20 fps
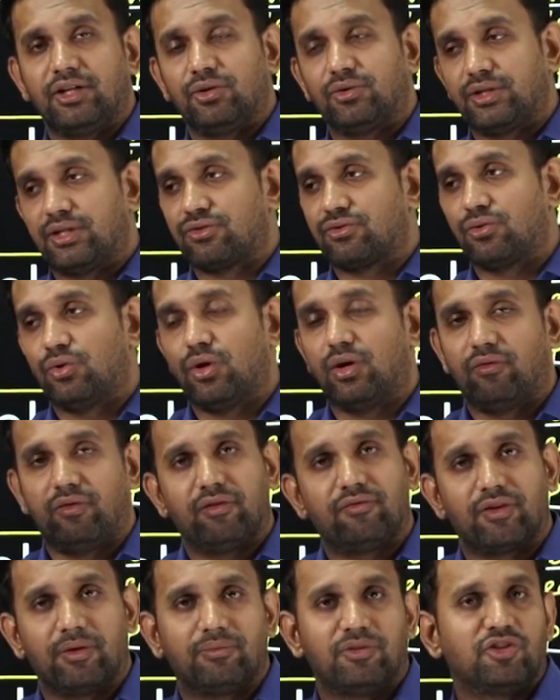you just go away
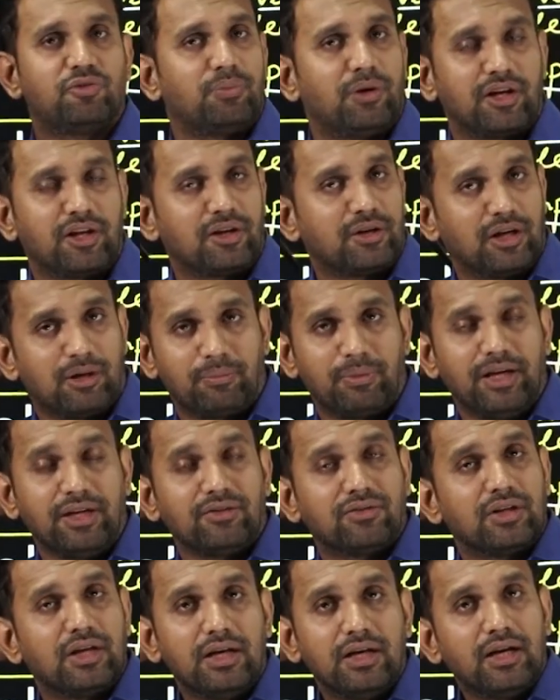from this particular
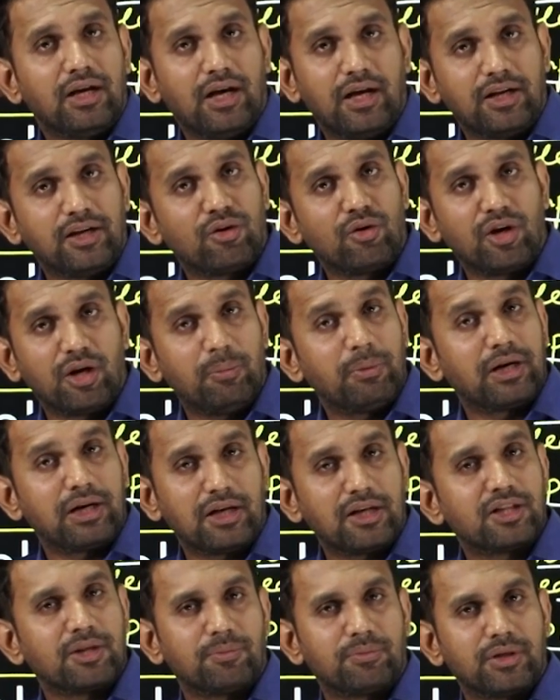place ani government
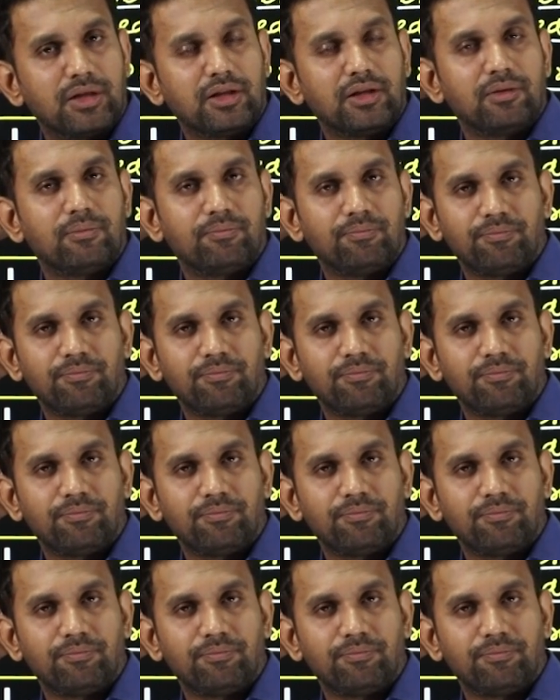alla cheptadi.